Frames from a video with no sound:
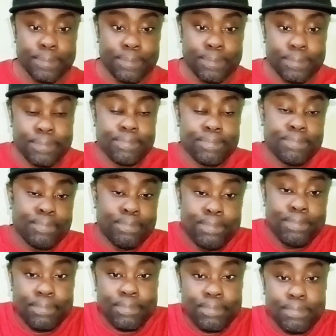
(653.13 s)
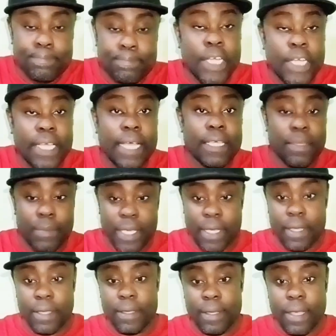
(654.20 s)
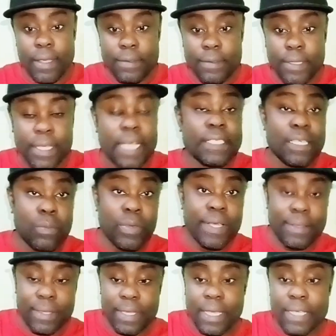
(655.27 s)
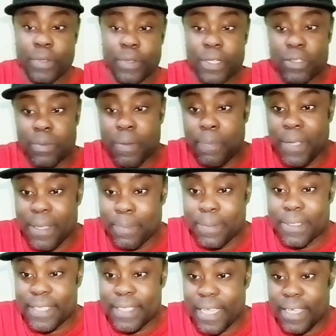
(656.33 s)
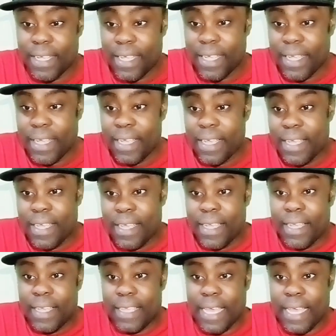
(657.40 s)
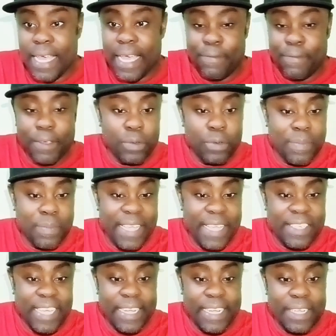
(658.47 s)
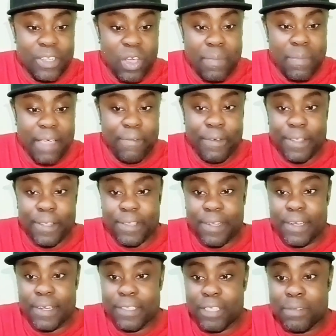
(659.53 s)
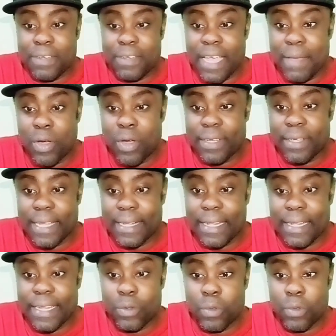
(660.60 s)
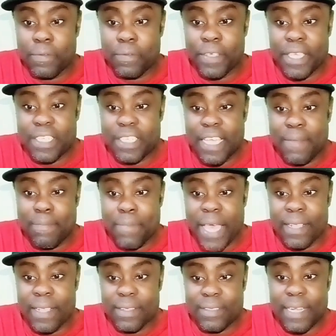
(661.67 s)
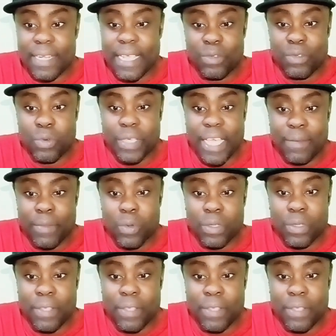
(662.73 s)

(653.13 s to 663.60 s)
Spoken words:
you can't tell me what you think as well to the people, see? Yeah, if you're new to my channel, don't be afraid to click the subscribe button and click the notification bell so that you can be